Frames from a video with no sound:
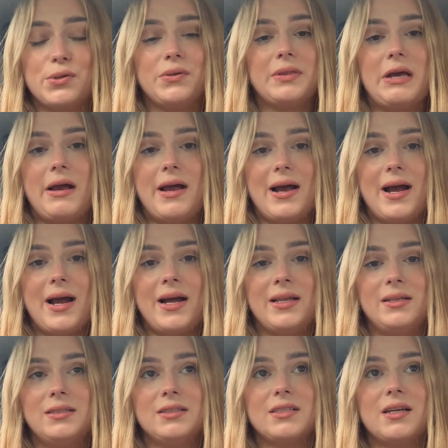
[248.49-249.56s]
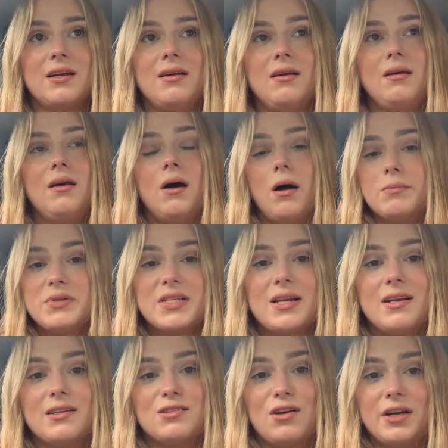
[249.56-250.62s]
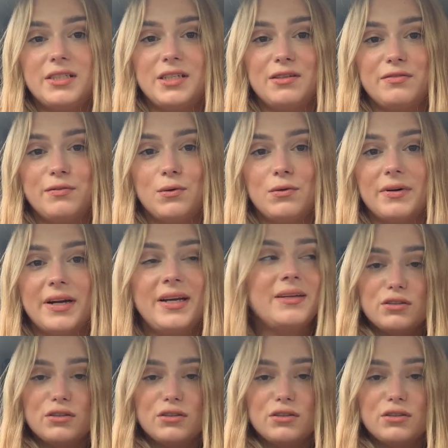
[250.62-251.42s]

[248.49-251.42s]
on there and I'm still excited for it.